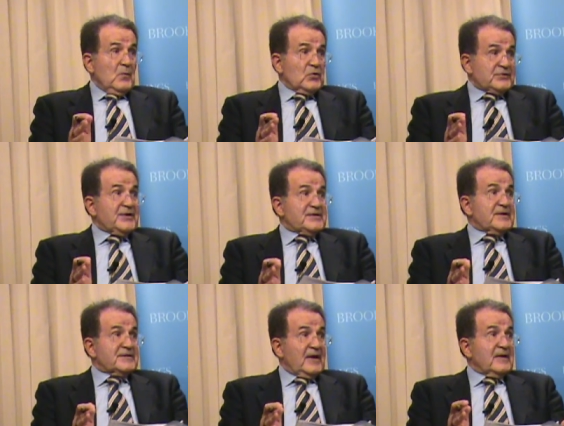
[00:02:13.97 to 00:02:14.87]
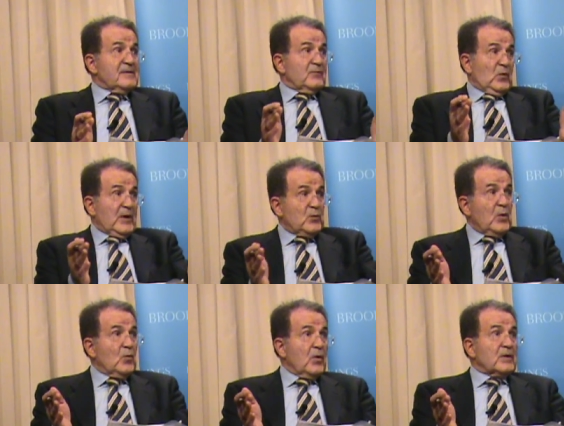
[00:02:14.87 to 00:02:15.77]
most recent time when
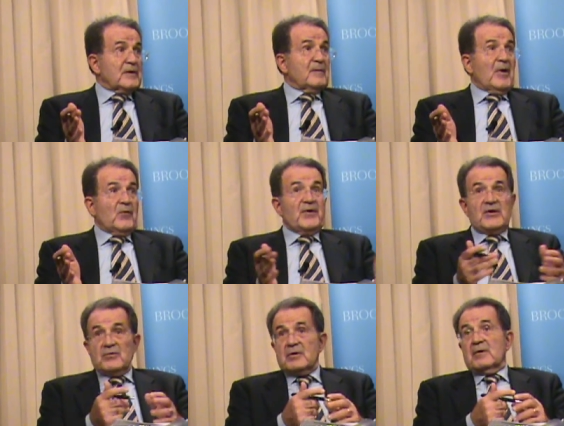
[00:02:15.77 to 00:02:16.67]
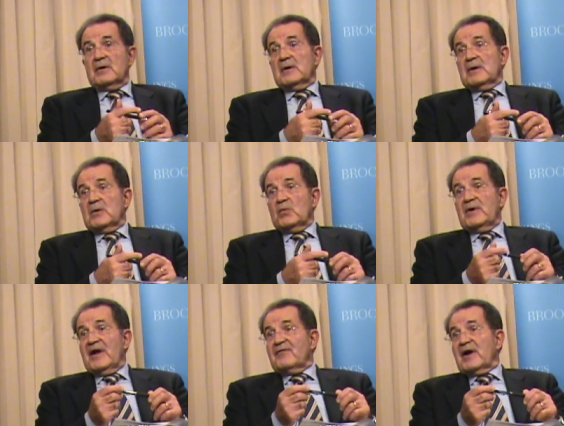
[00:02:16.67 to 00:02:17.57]
we worked about the euro,
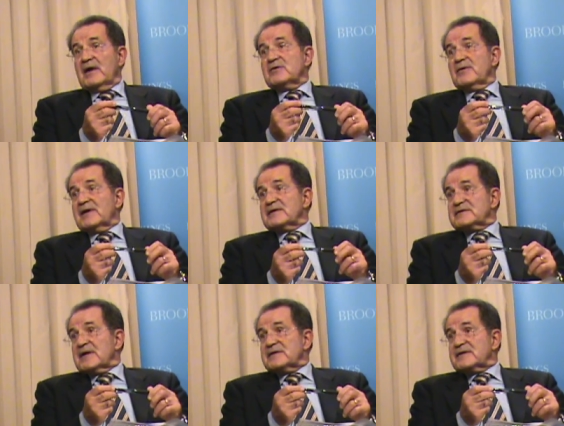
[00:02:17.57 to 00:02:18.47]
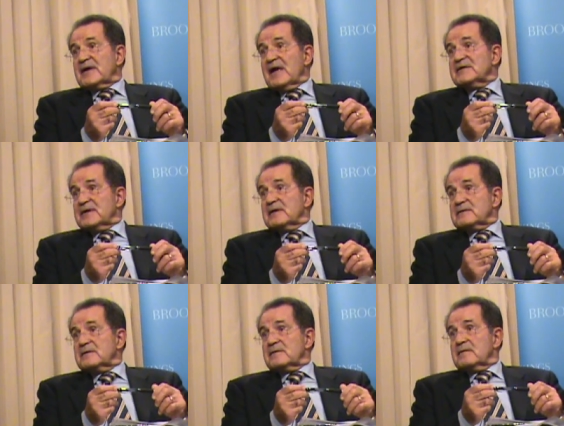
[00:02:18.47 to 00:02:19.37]
we never had United States against it.
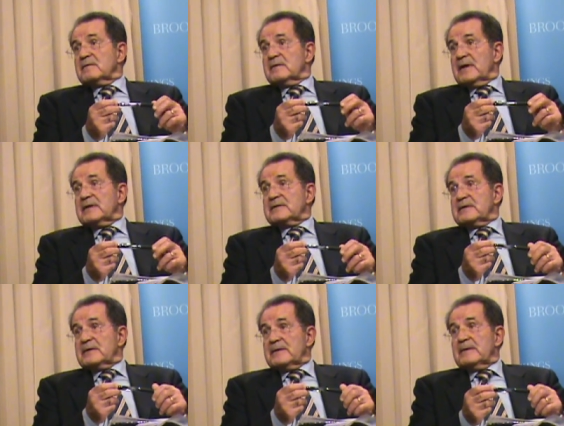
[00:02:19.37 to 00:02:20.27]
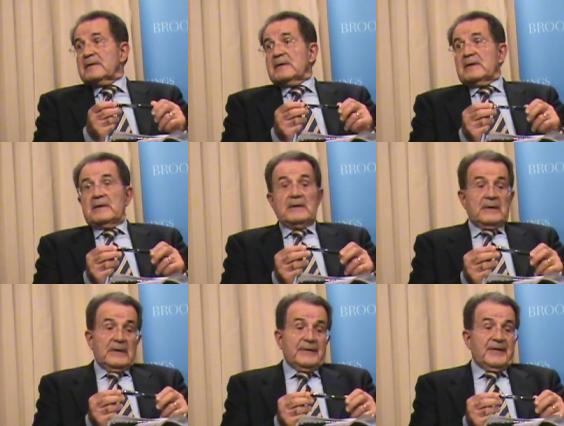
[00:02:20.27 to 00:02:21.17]
You know?
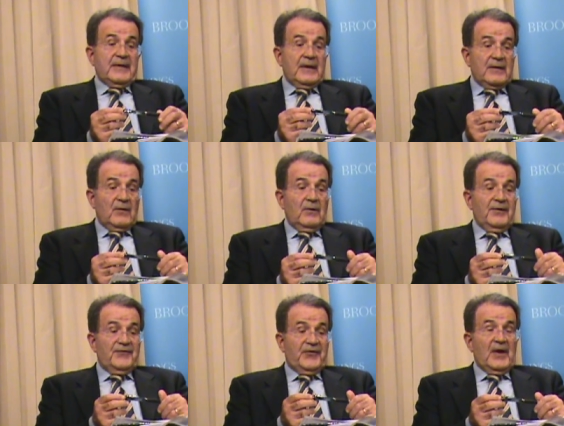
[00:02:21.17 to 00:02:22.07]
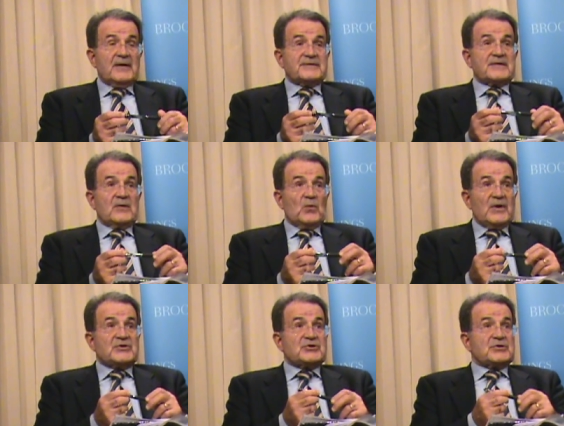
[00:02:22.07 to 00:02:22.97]
And I think in all the fields in
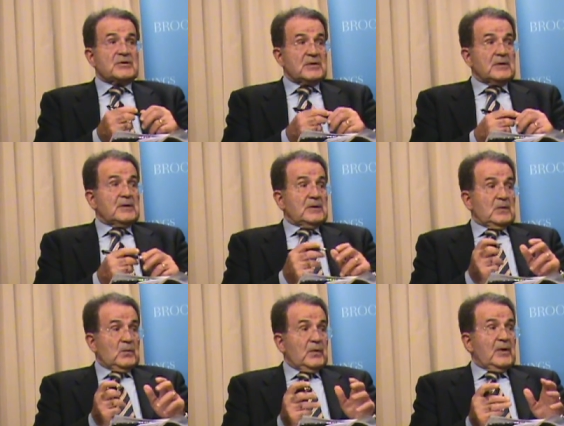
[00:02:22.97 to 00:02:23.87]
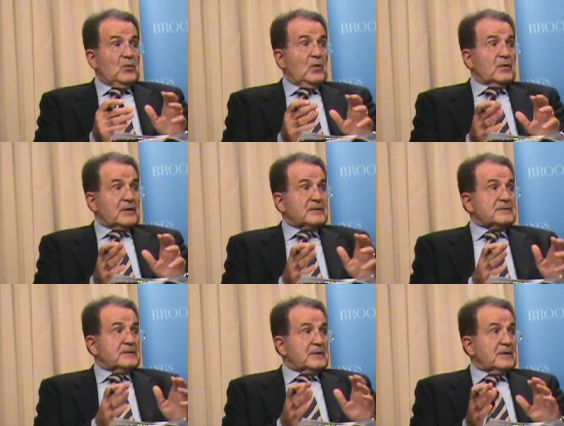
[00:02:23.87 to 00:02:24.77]
which we worked
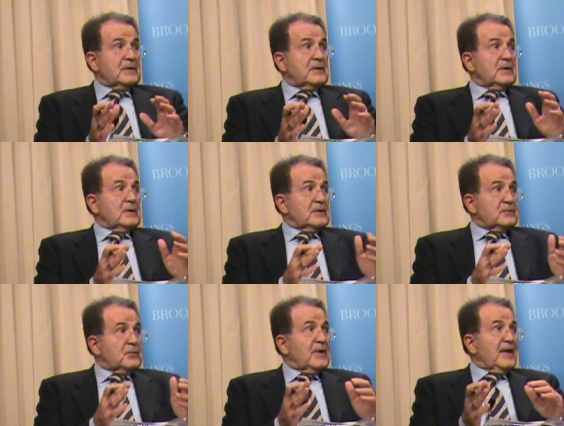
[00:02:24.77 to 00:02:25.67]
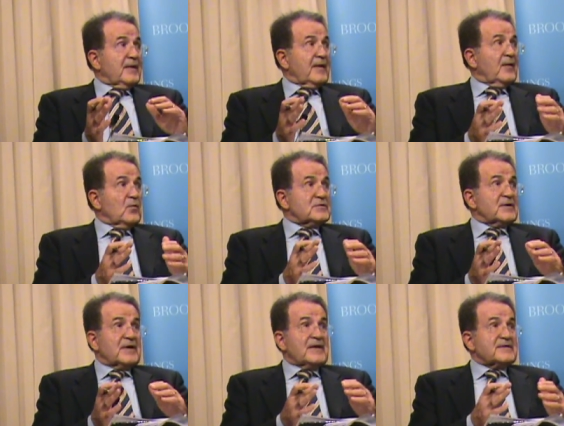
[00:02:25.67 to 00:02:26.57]
together, there
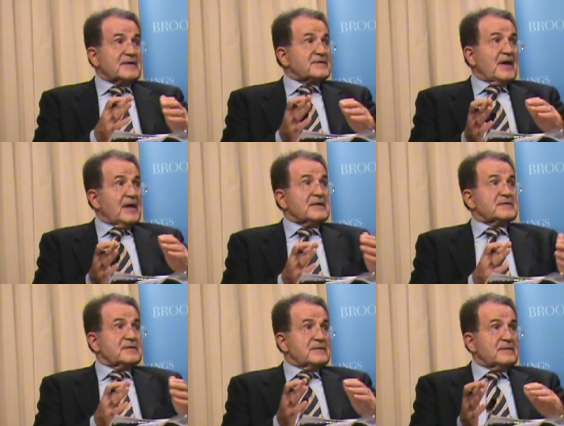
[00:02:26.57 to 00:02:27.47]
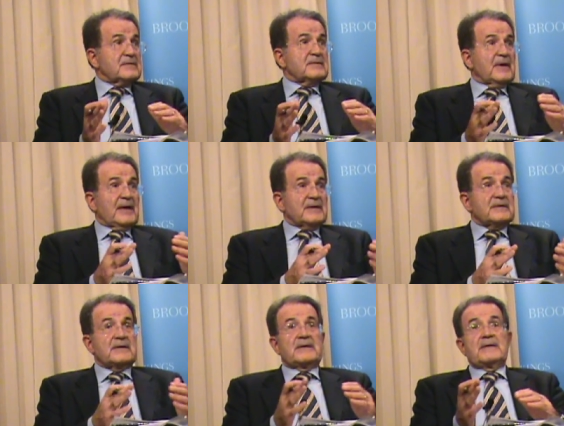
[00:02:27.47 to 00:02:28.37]
was a great success. You know?
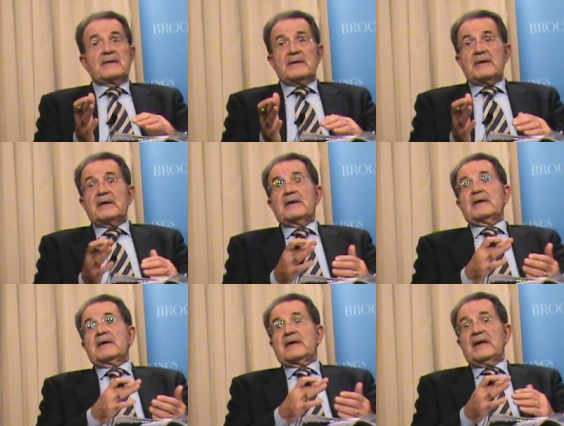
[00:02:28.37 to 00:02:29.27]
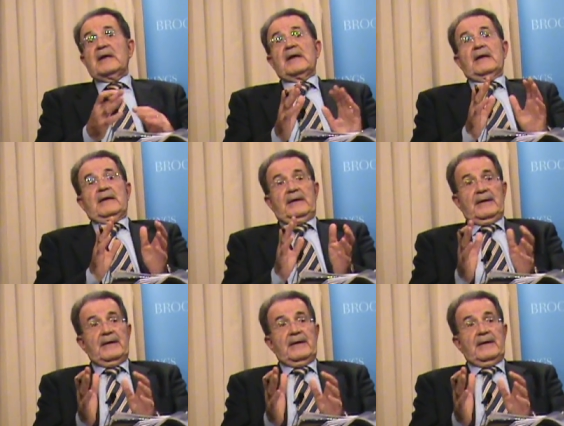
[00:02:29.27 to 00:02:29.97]
And clearly,